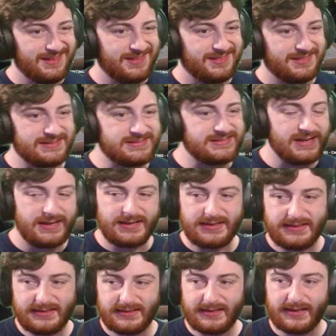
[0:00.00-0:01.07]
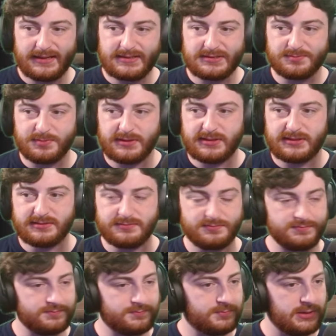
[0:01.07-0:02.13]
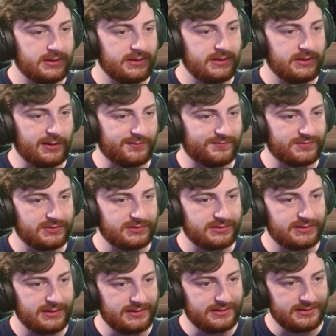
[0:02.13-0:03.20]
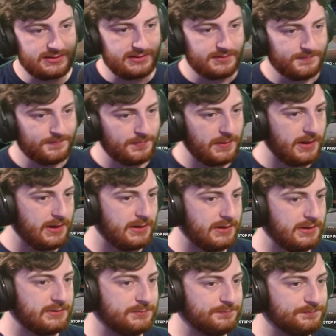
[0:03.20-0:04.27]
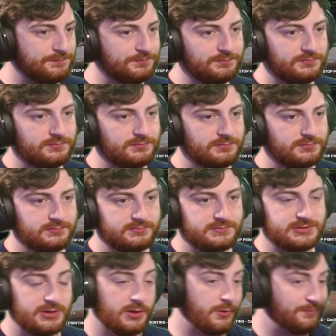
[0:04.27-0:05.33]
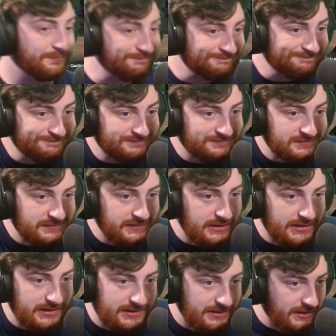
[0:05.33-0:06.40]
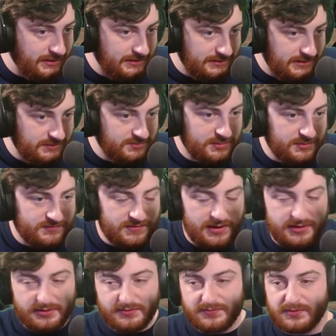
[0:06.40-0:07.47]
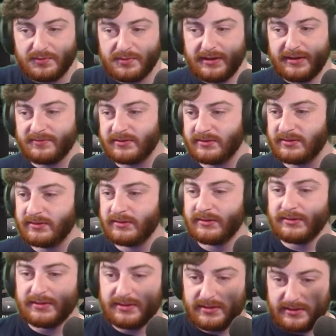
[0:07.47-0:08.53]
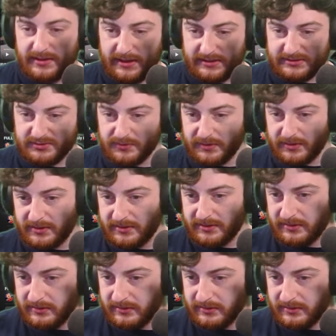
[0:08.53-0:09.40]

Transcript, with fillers: This guy has been pretty helpful lately. Um, so give him a follow for whatever that's worth.